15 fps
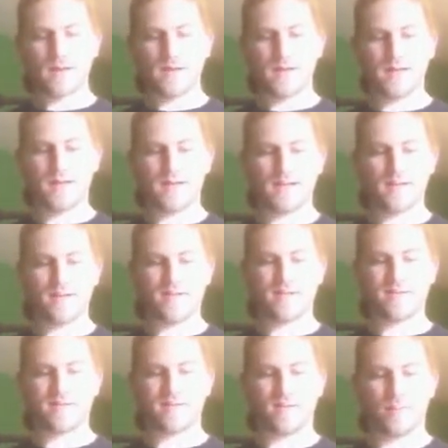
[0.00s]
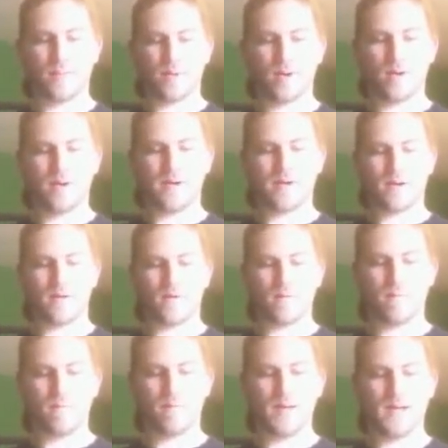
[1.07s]
is the point of
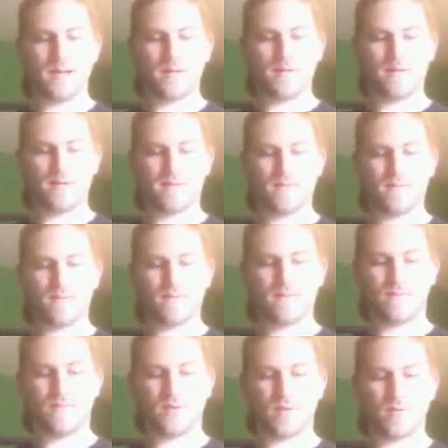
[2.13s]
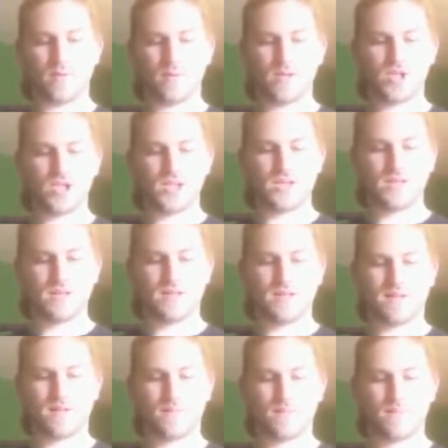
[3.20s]
balance, which
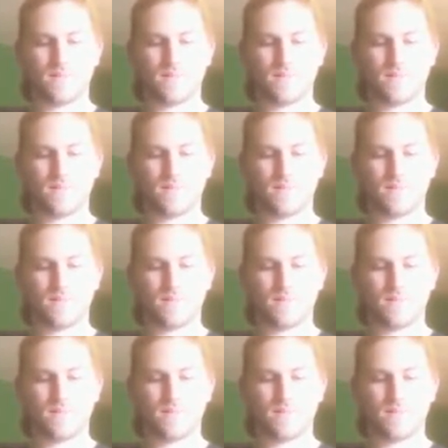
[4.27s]
is,